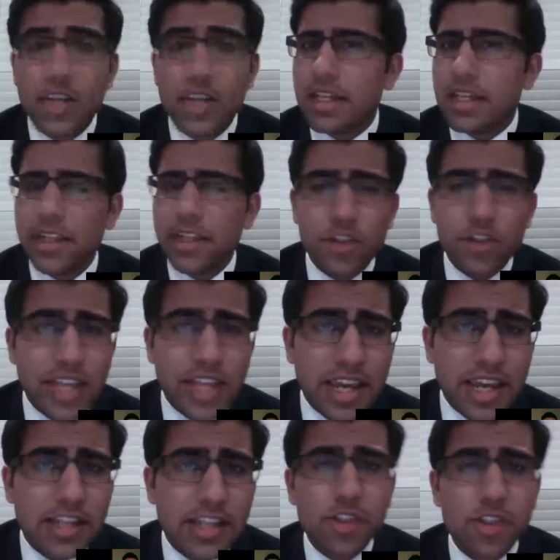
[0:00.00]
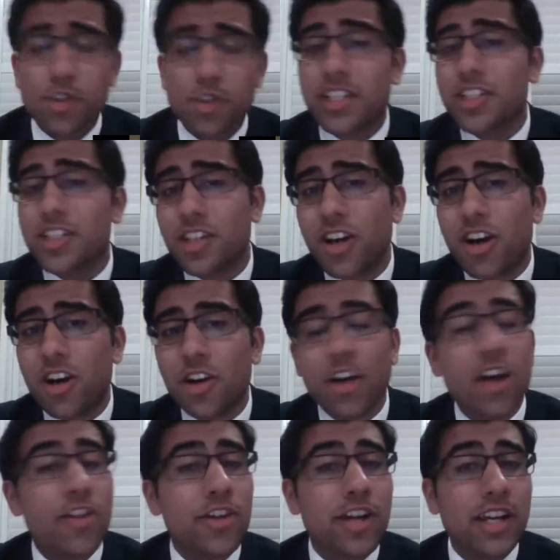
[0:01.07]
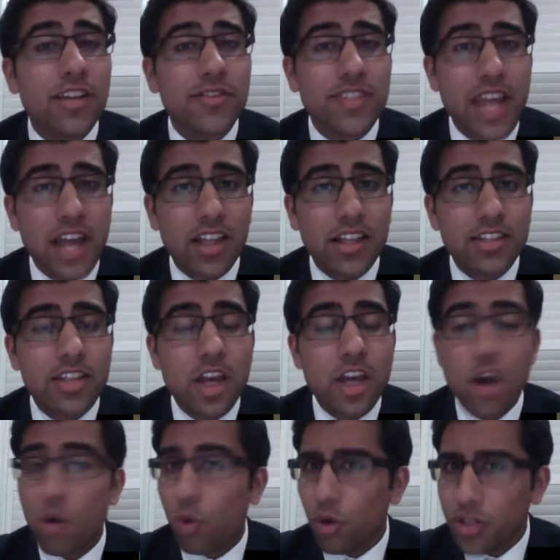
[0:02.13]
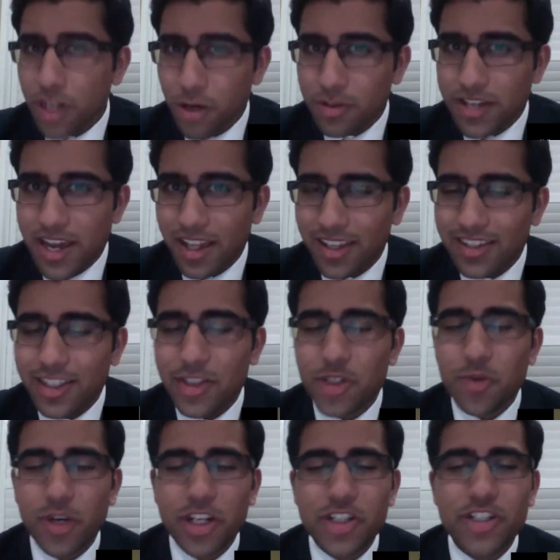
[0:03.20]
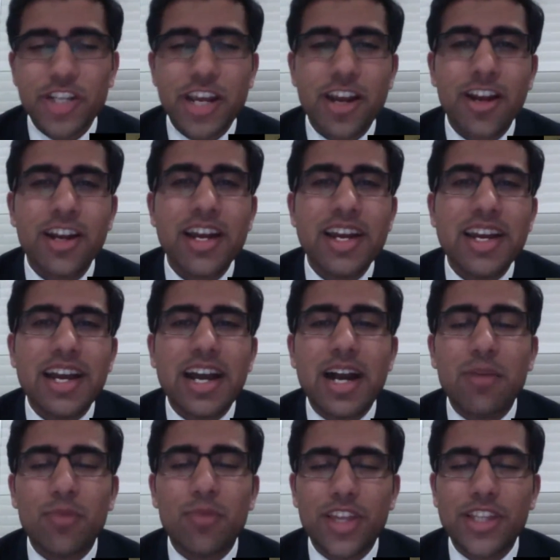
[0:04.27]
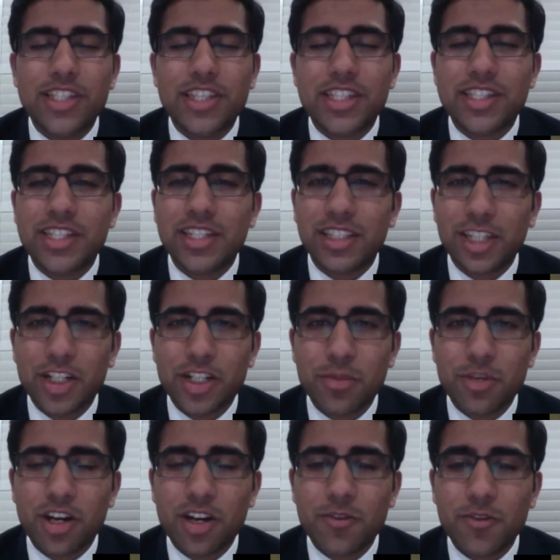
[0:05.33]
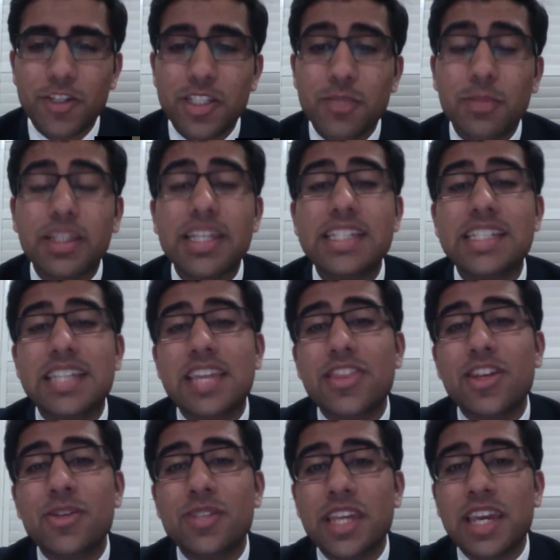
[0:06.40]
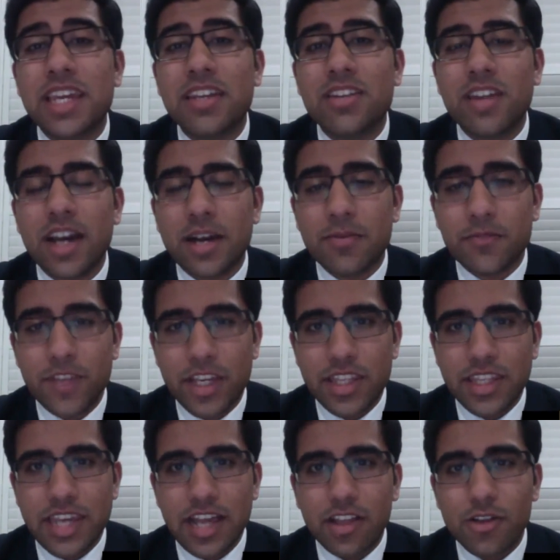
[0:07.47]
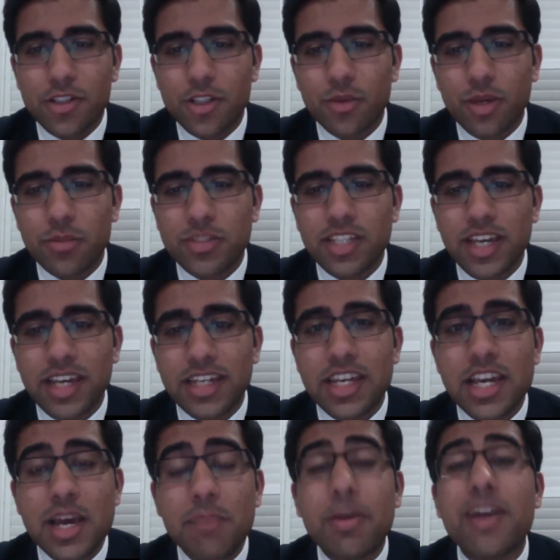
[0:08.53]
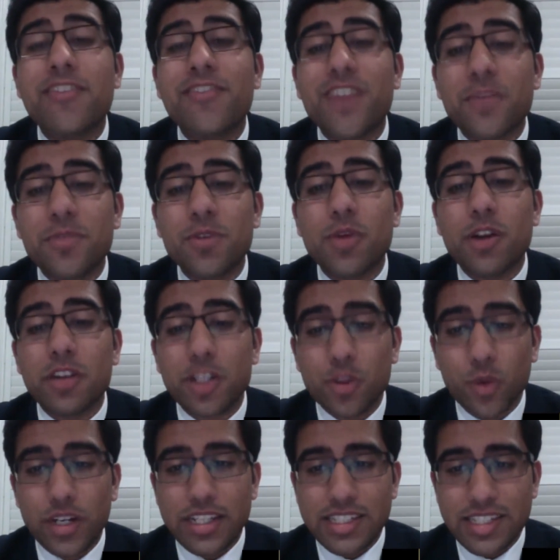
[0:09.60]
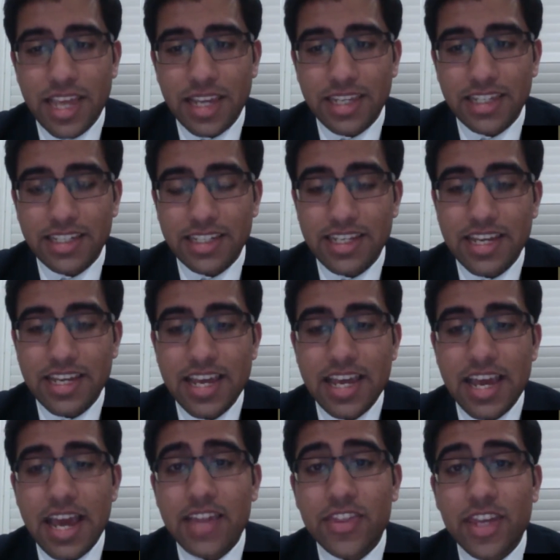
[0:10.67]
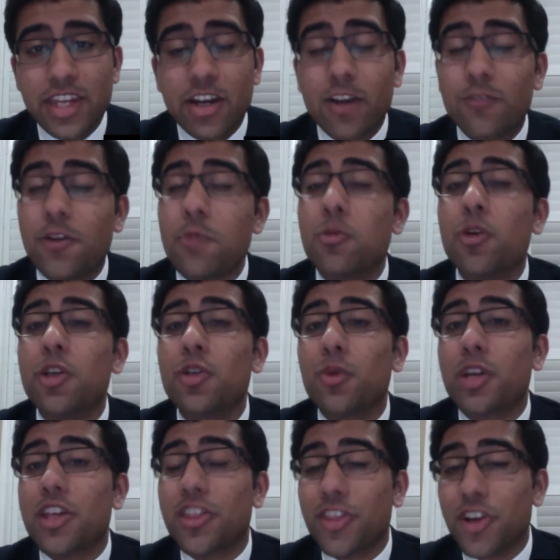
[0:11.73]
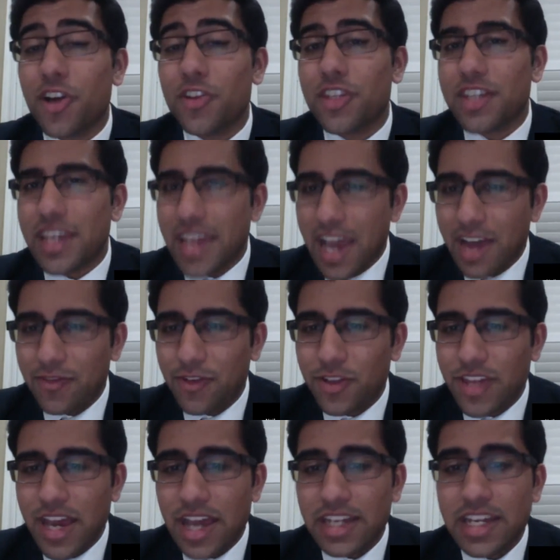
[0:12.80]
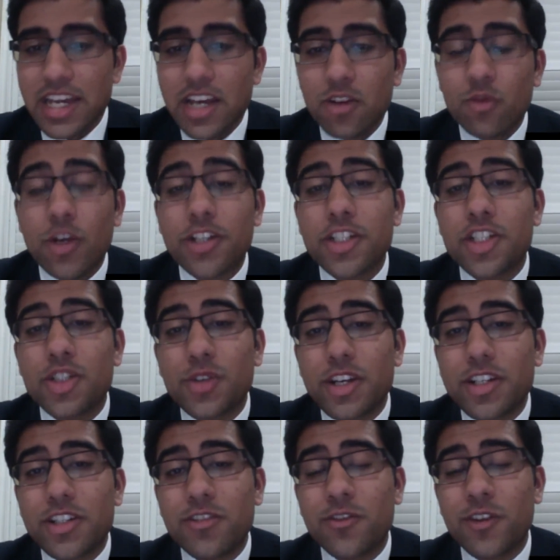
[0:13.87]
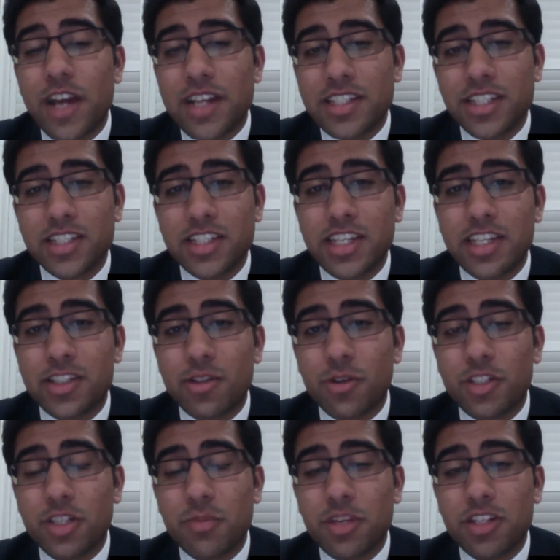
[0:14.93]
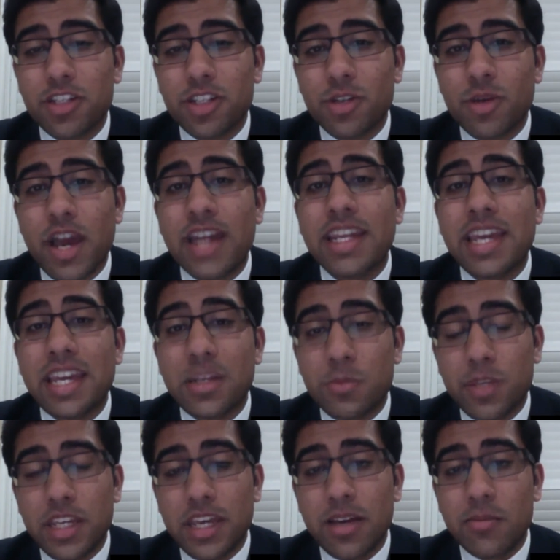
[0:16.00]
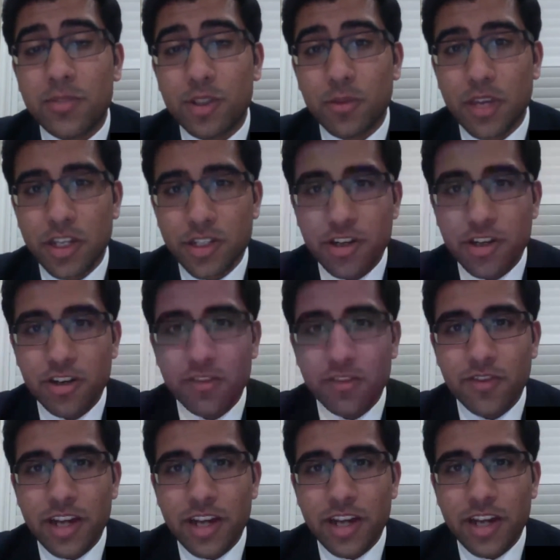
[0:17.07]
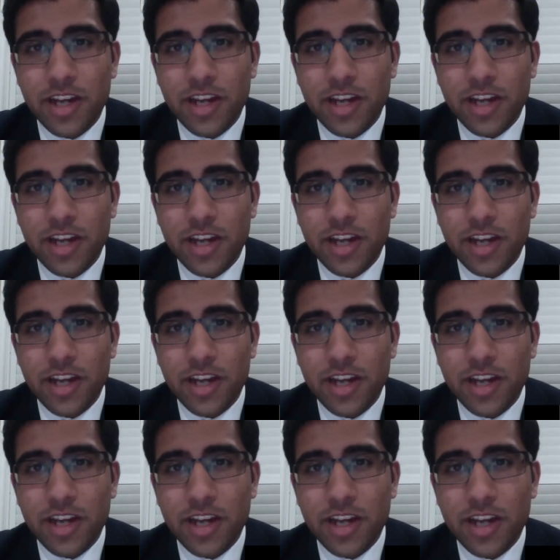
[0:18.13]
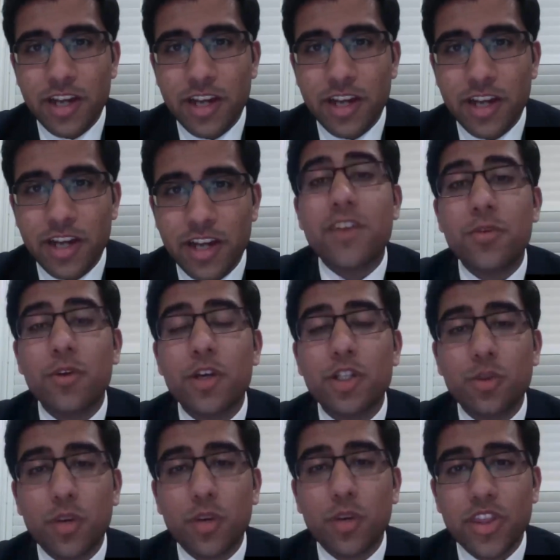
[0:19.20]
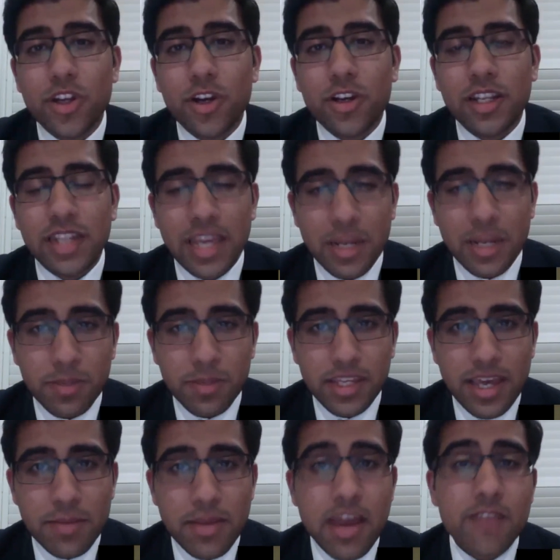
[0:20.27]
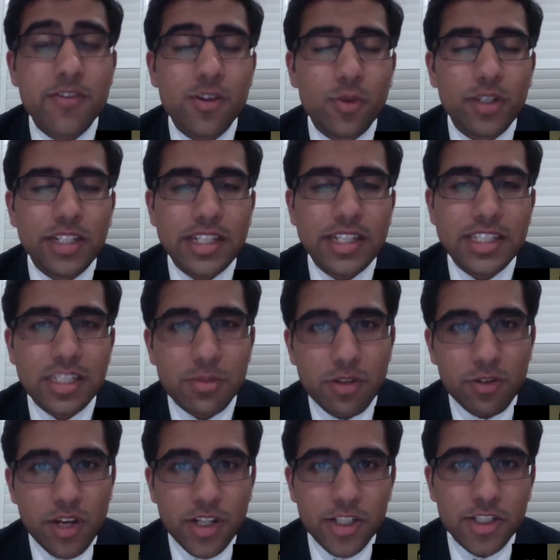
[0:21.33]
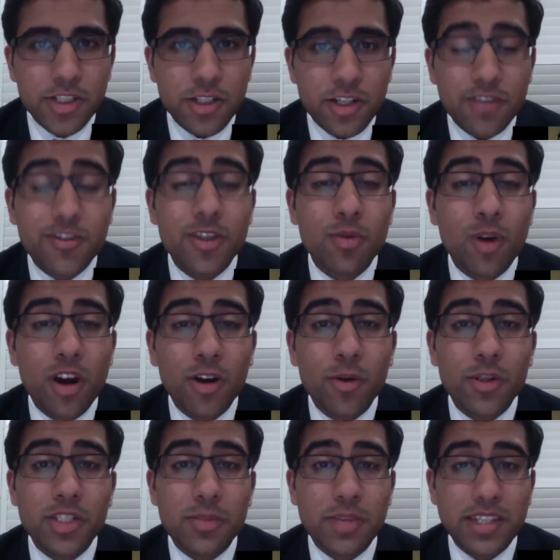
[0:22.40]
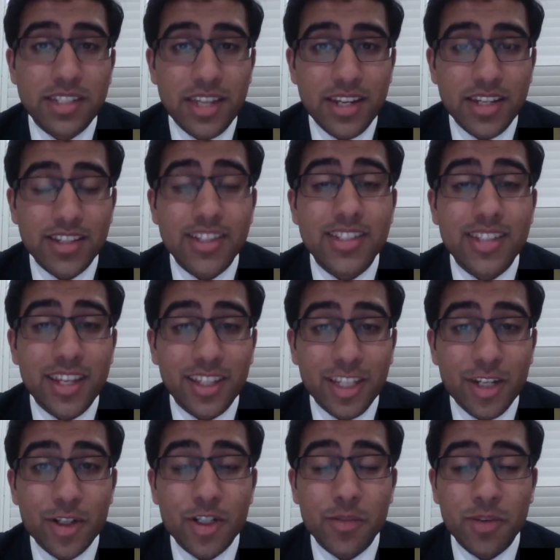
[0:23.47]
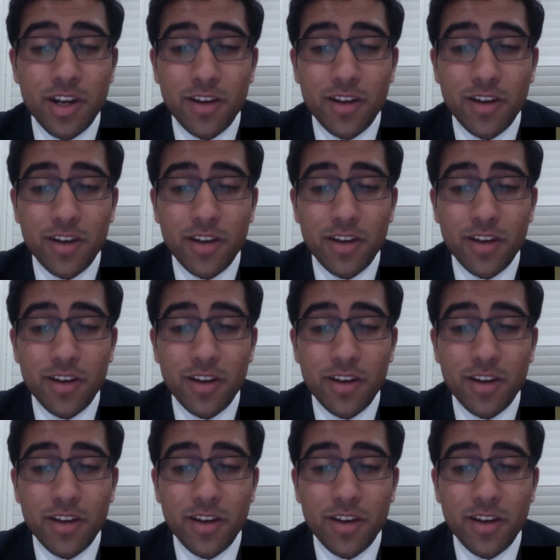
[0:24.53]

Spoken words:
either dance or sing a song or other kind of talent or no talent that you want to share with us at the State Leadership Conference, please send those in via the Cal-HOSA website by February 22nd. And then on February 23rd, the day after that, registration for SLC is going to be due at 8 p.m. So make sure your advisors are aware of that by February 23rd at 8 p.m., everyone needs to be registered if you are going to be attending the State Leadership Conference.